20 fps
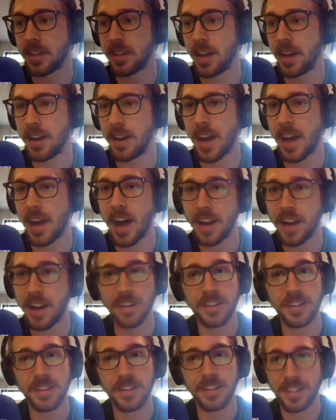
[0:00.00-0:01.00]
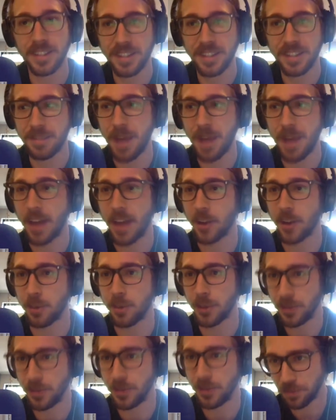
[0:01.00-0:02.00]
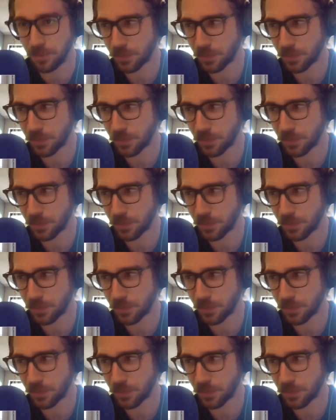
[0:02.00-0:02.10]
not palatable